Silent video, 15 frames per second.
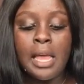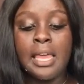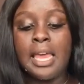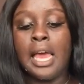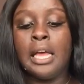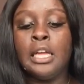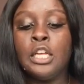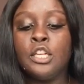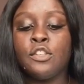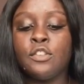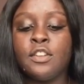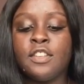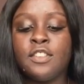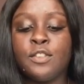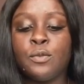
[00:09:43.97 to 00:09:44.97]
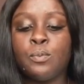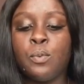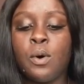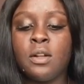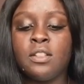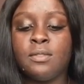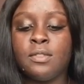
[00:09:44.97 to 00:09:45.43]
yeah, so this is
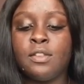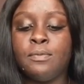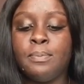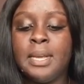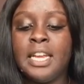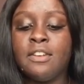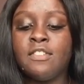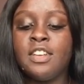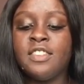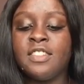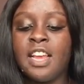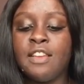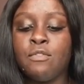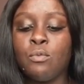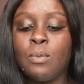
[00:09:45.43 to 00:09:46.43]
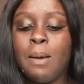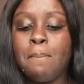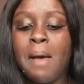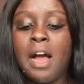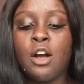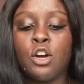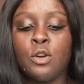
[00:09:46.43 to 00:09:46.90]
what the main reason I even went
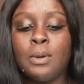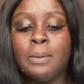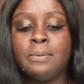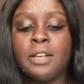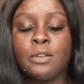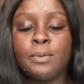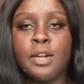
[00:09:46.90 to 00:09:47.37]
back on the website.